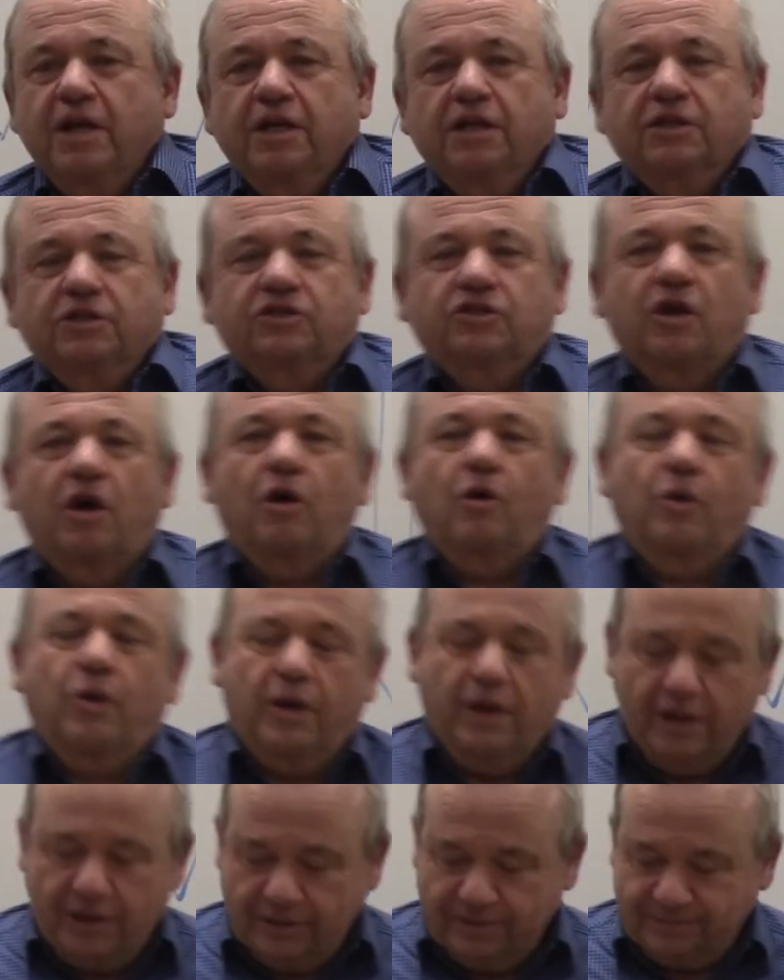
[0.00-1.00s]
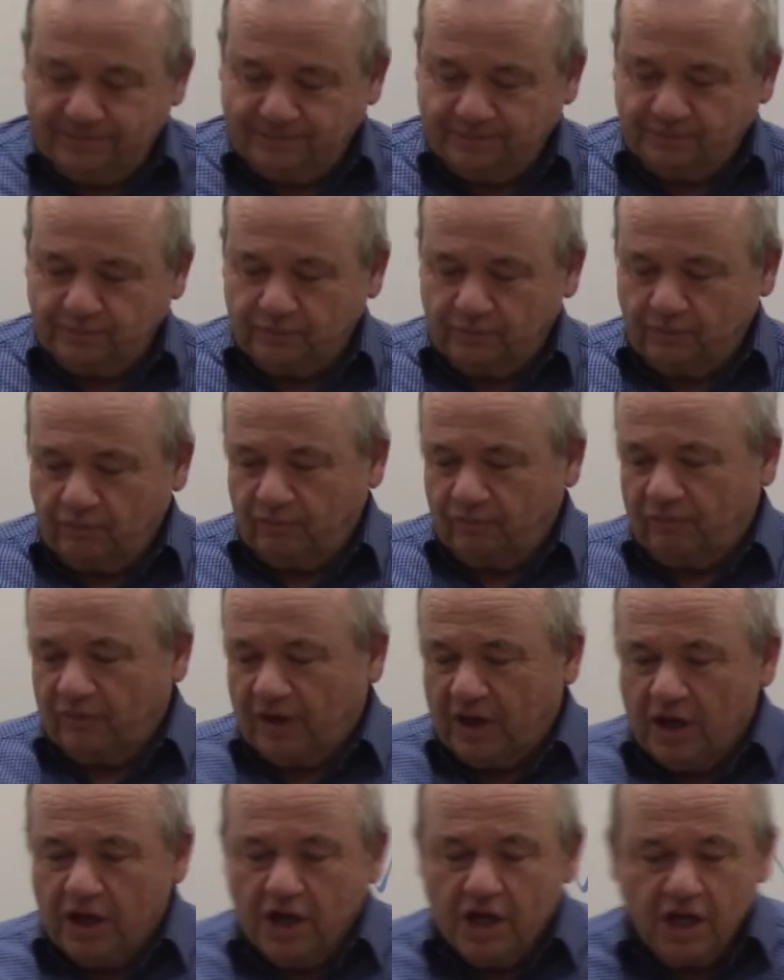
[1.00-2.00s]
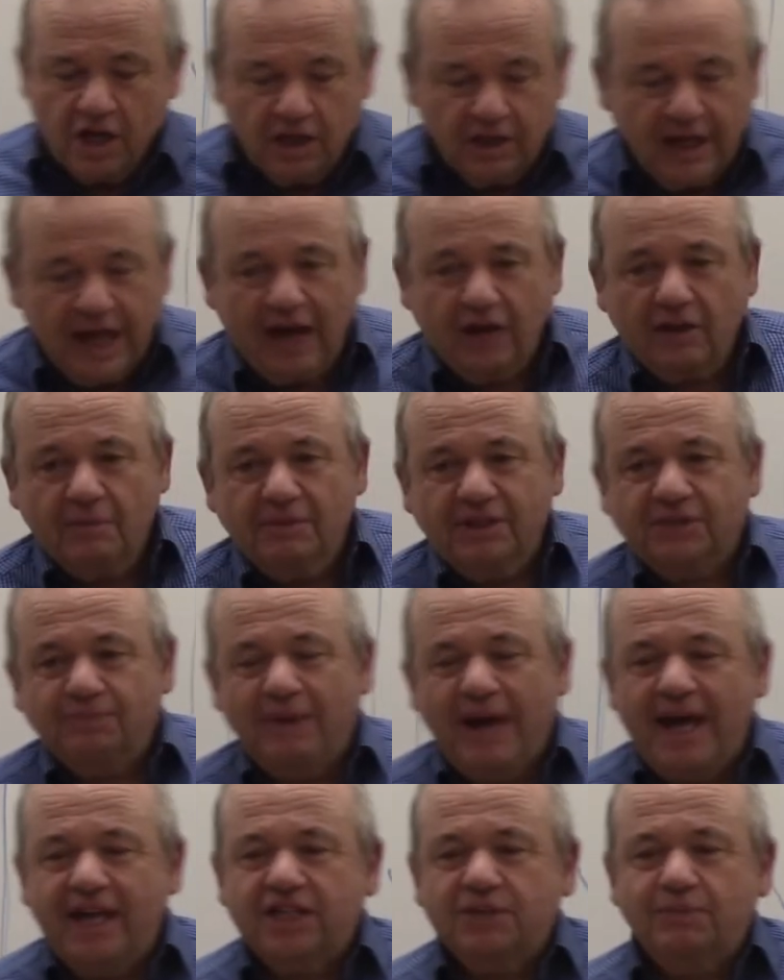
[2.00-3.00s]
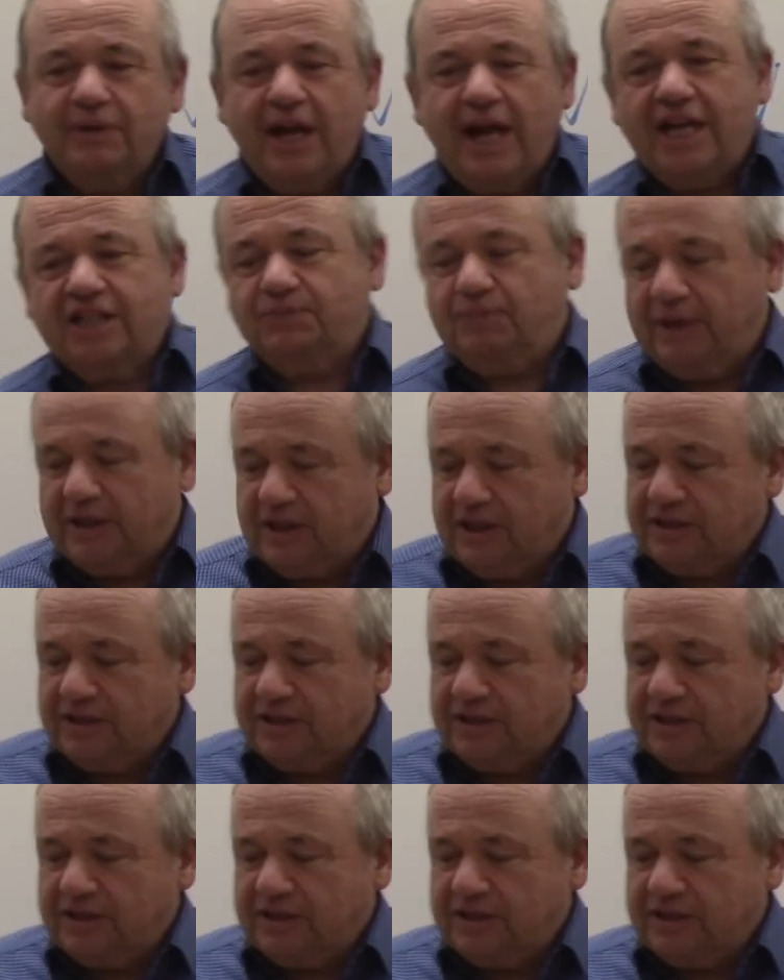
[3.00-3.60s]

So now the mismanagement aspect